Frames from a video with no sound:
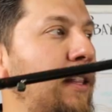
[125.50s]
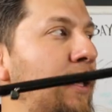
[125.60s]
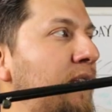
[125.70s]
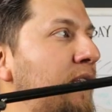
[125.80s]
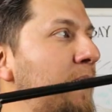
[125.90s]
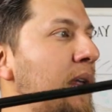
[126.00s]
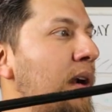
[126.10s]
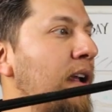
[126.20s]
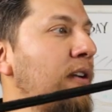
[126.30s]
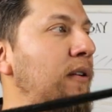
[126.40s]
And then from
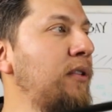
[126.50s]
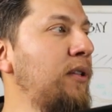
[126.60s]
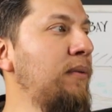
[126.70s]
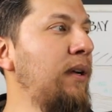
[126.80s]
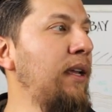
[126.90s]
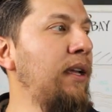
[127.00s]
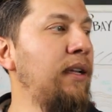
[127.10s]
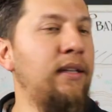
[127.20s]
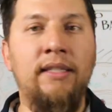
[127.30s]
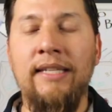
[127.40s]
there, I go to
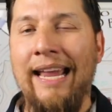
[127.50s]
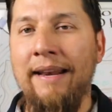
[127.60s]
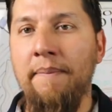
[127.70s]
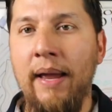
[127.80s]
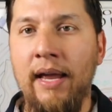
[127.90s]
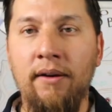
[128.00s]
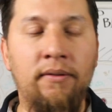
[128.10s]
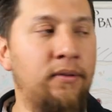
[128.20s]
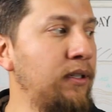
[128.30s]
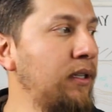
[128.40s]
a 10
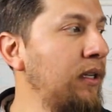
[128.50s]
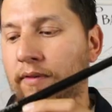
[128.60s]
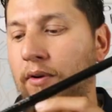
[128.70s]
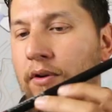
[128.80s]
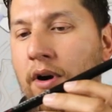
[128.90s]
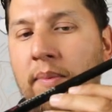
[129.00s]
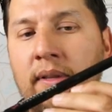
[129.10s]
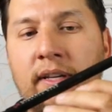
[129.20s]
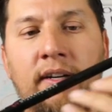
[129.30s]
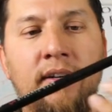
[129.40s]
pound
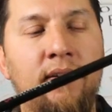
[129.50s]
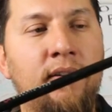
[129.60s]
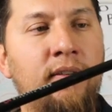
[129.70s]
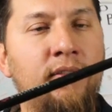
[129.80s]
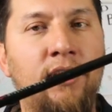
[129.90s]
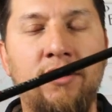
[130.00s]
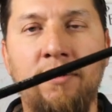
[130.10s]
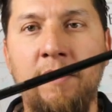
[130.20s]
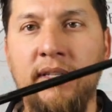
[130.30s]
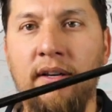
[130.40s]
fluorocarbon leader, just so
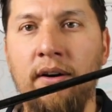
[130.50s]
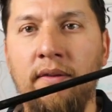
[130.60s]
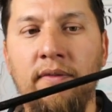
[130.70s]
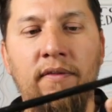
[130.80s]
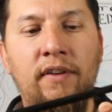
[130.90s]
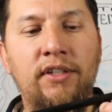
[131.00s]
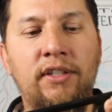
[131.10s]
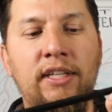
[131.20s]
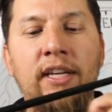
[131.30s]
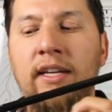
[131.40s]
it makes it harder for the fish
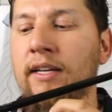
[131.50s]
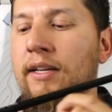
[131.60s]
to see.